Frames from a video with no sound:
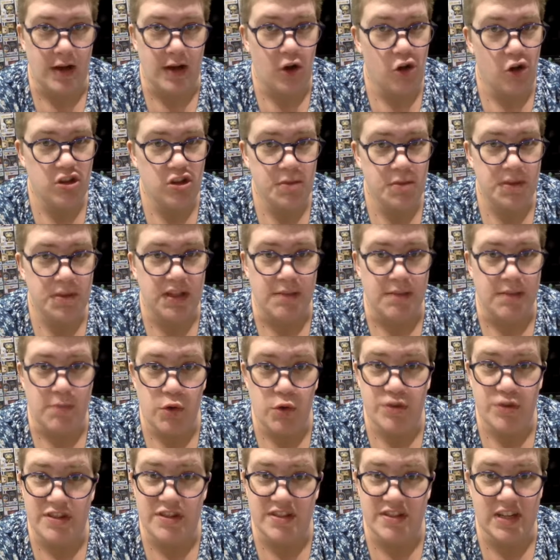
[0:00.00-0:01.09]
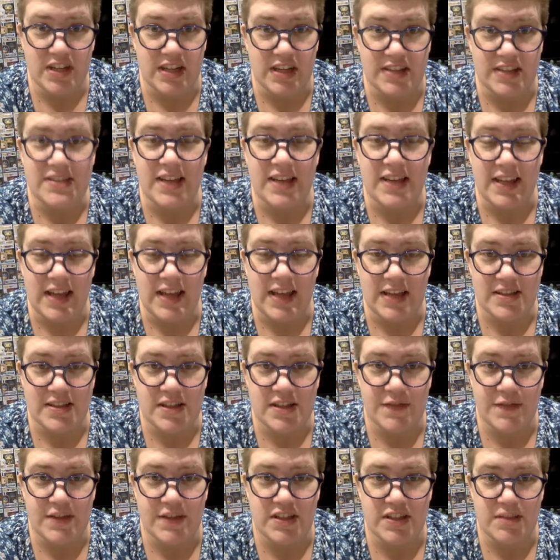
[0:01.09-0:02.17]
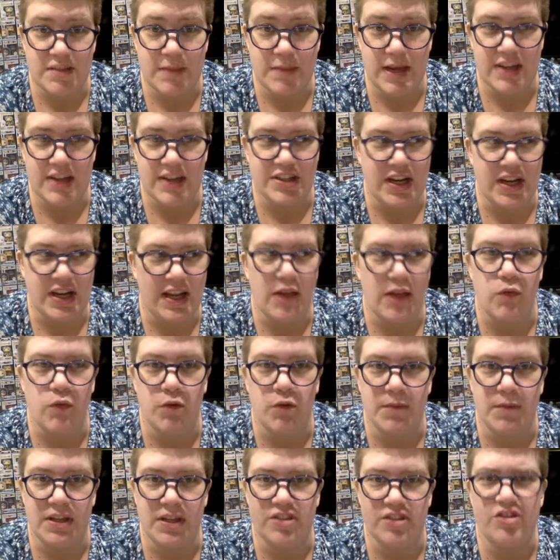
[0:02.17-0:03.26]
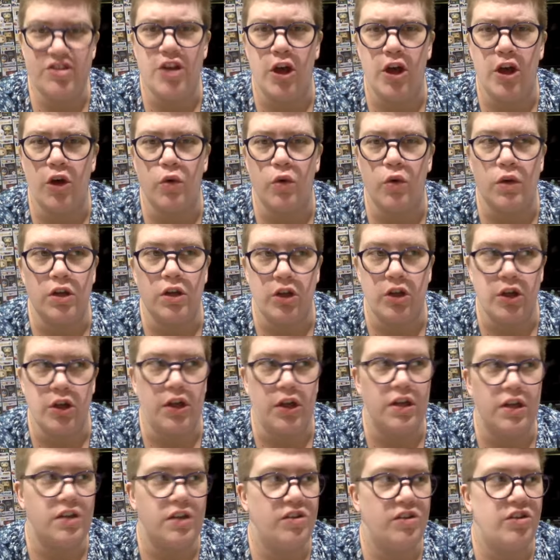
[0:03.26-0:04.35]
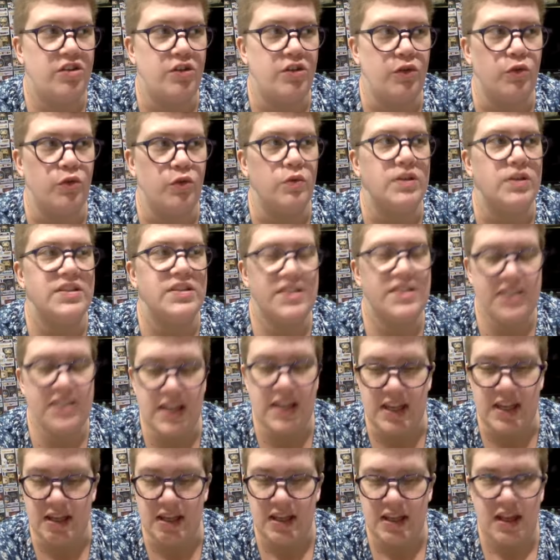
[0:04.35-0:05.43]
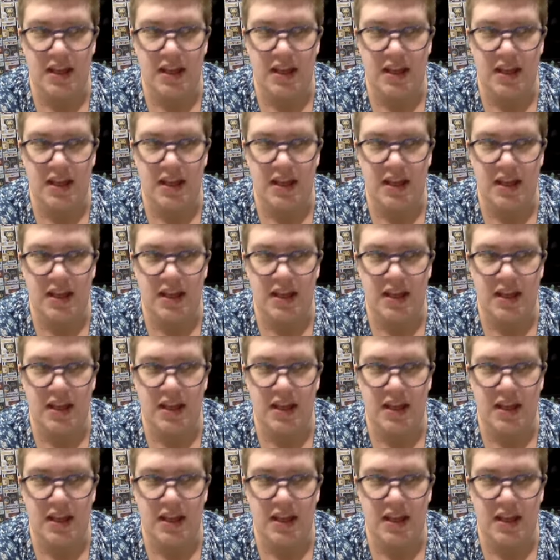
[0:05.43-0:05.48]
Ultimately, Moose is going to say yes to this match, and it will be so good to see.